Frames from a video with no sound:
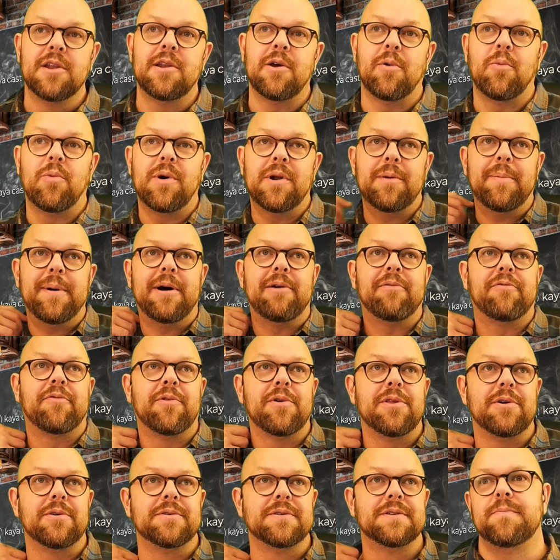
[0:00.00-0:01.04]
Now, what about for
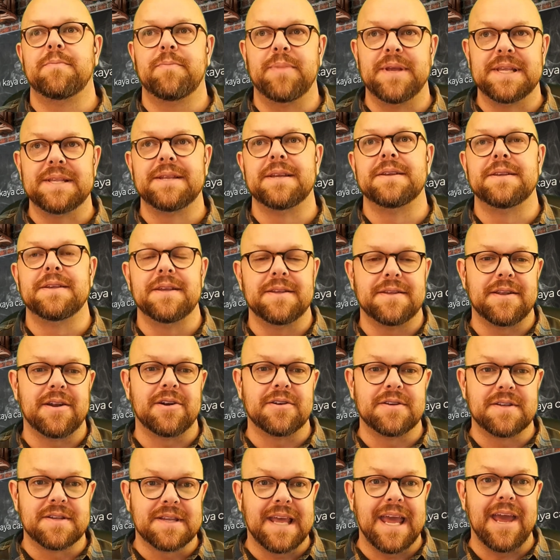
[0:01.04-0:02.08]
those businesses that are
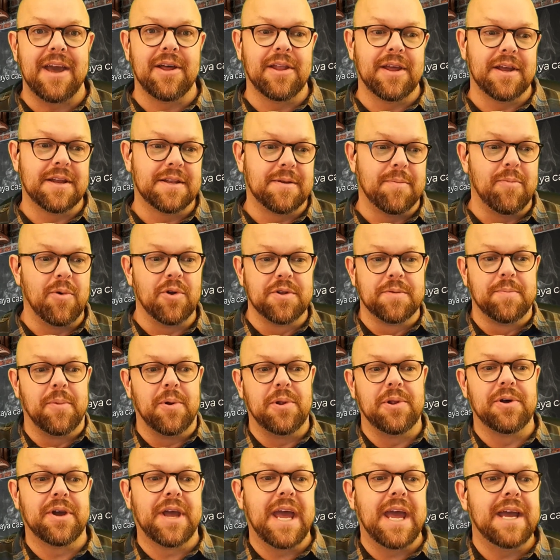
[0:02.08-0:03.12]
scaling to multiple
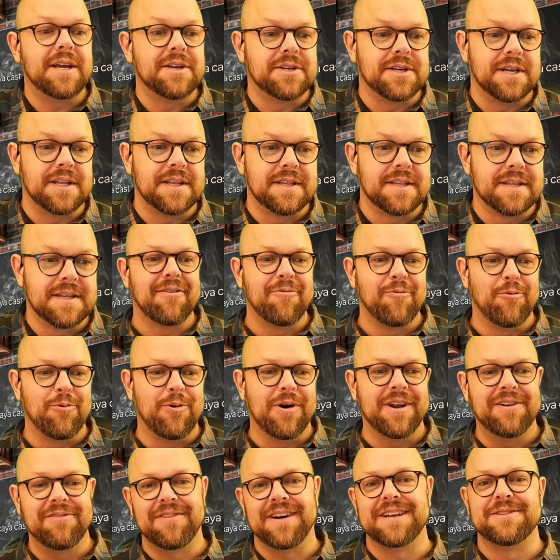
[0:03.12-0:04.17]
locations?
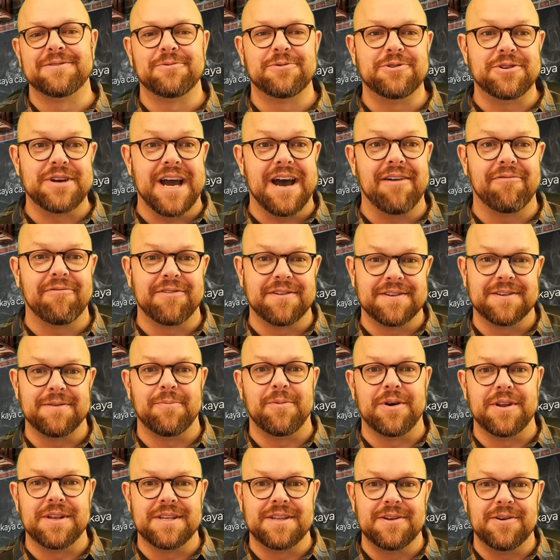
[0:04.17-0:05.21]
What advice would you have for
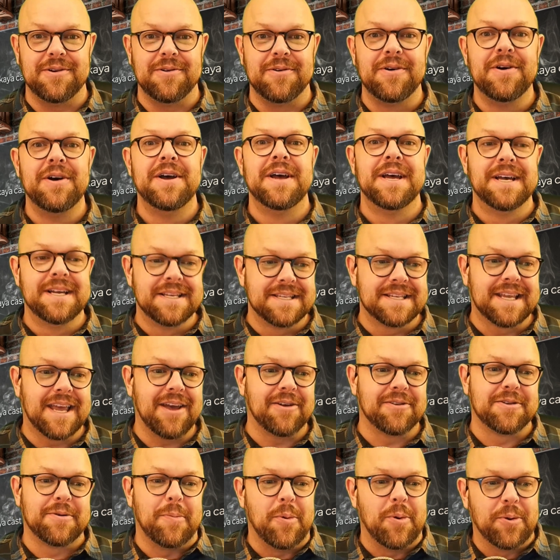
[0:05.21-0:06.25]
someone to
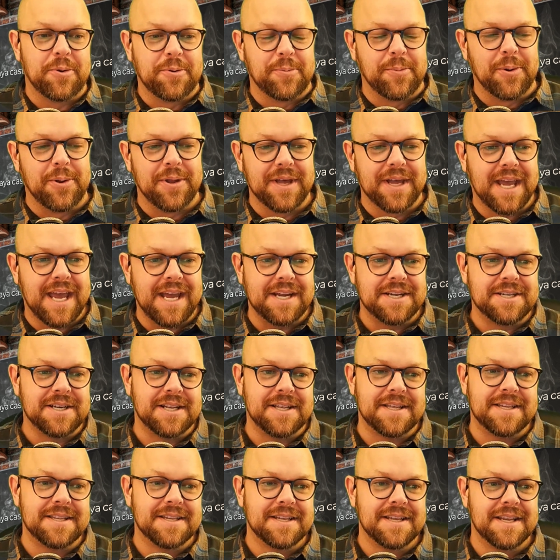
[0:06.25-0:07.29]
scale to multiple
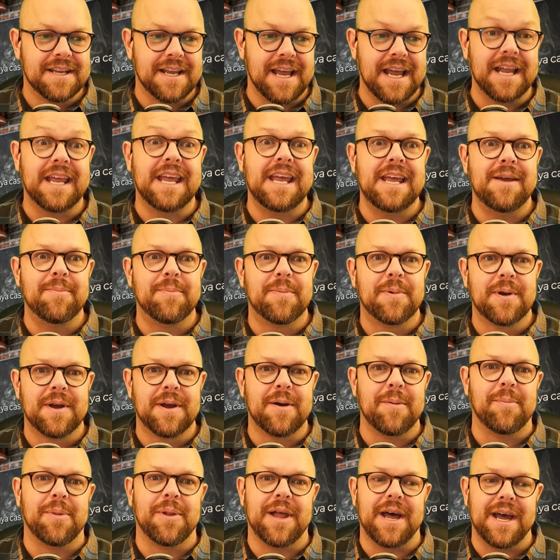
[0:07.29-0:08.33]
locations and keep
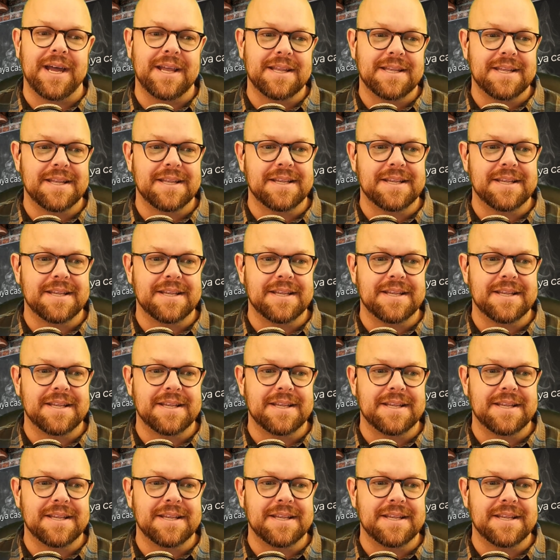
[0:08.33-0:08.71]
compliance and